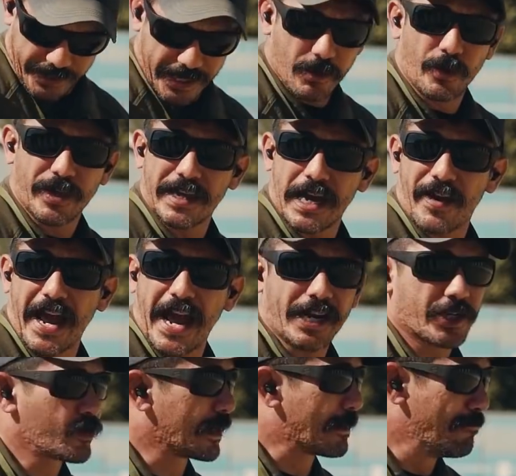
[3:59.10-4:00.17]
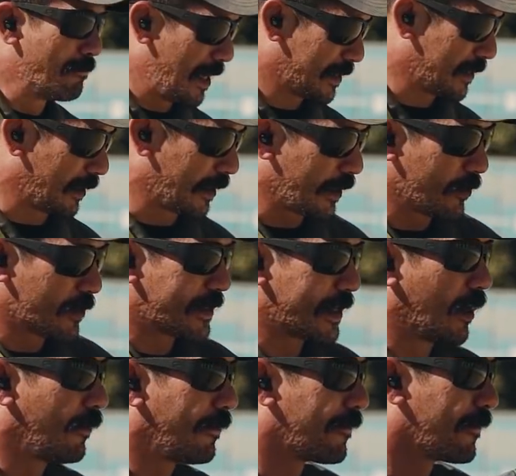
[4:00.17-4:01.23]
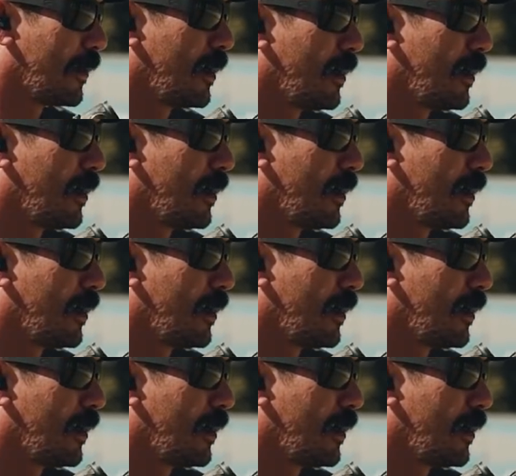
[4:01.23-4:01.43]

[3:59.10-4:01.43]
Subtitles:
it in without actually muzzling yourself.